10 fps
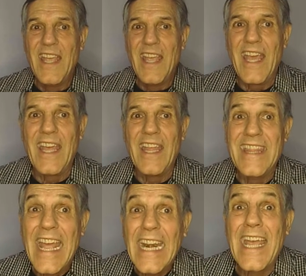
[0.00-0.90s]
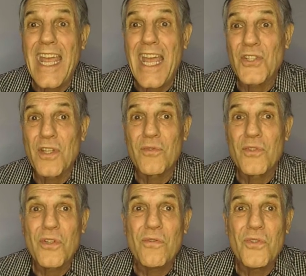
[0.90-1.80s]
And then I ask those
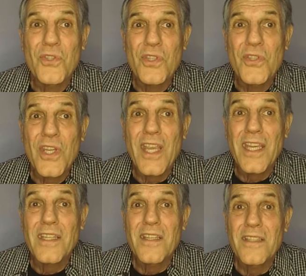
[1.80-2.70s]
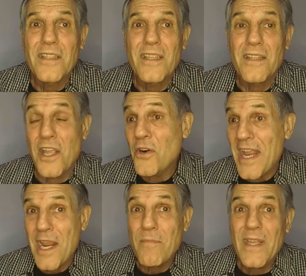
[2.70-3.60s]
students to say their
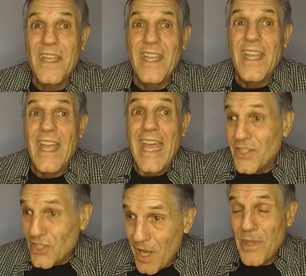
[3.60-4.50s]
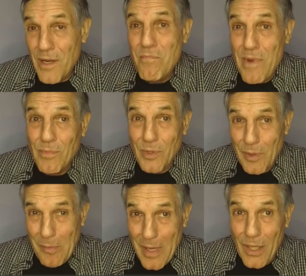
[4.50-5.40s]
name and something
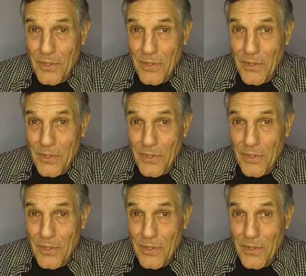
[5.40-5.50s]
memorable